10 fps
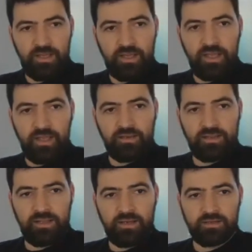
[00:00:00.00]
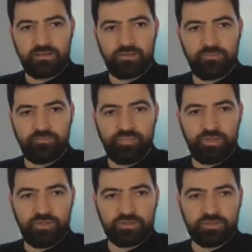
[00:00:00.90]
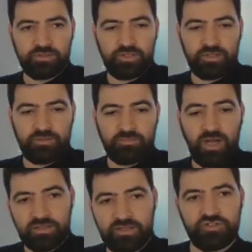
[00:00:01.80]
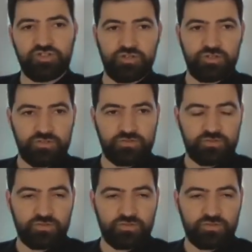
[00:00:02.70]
and then build the marketing journeys